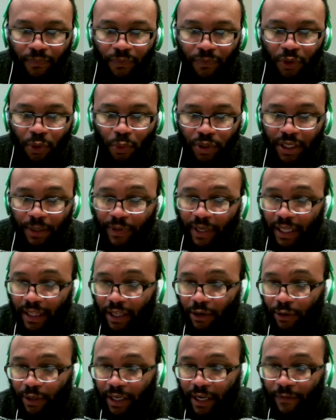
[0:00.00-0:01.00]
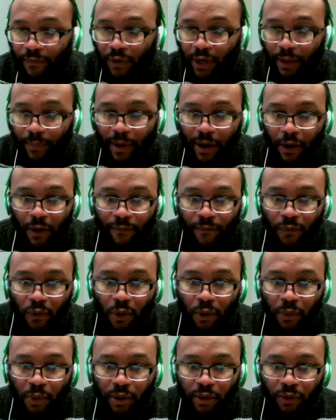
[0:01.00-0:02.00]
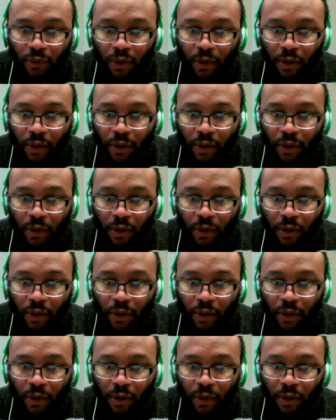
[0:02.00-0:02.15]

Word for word: do something a little different at power forward,